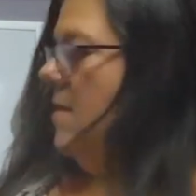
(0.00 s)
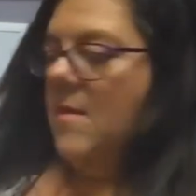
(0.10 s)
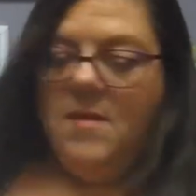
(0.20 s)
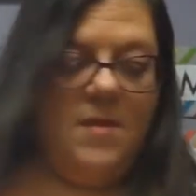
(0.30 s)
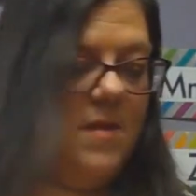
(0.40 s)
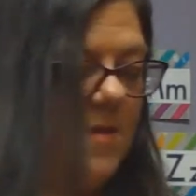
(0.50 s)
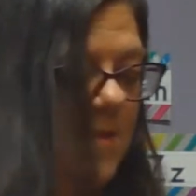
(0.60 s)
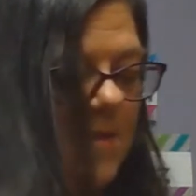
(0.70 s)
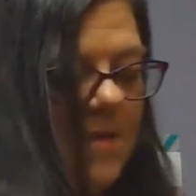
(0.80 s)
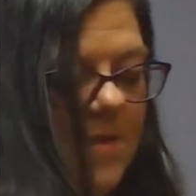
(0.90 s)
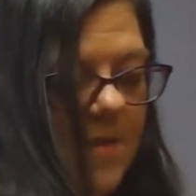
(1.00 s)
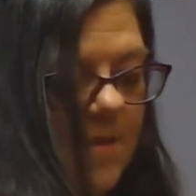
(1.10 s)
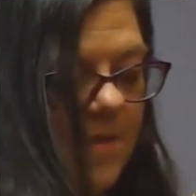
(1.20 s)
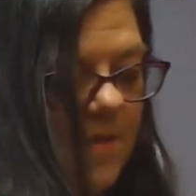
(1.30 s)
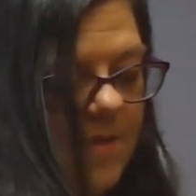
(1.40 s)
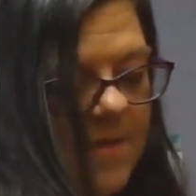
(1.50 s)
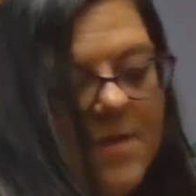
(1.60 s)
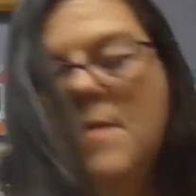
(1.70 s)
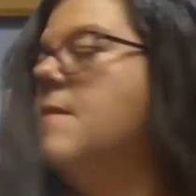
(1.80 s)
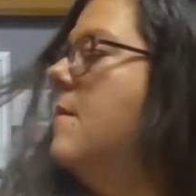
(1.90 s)

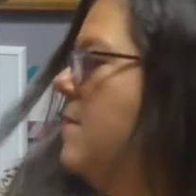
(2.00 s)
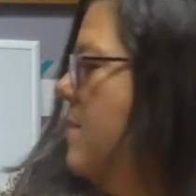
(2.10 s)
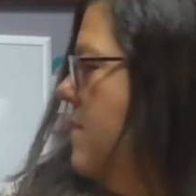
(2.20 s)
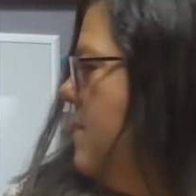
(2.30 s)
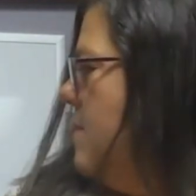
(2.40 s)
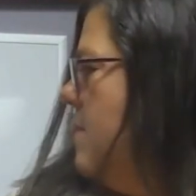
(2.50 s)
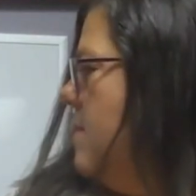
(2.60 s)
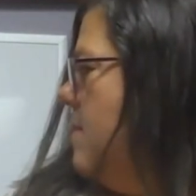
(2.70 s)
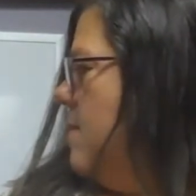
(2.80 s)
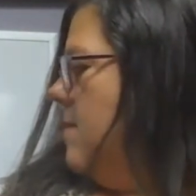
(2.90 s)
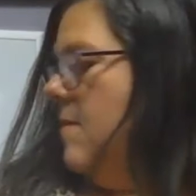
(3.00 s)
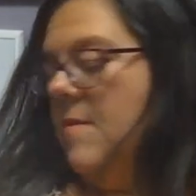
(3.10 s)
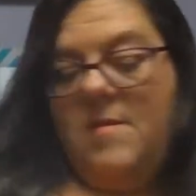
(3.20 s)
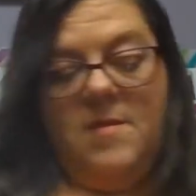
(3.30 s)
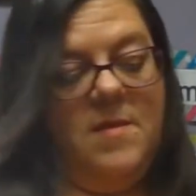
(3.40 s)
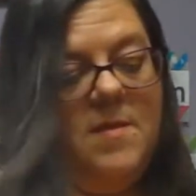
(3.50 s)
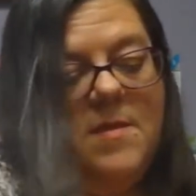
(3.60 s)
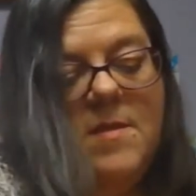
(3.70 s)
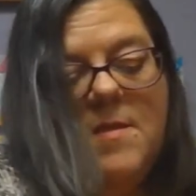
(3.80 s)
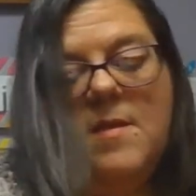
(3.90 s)
Nothing is said.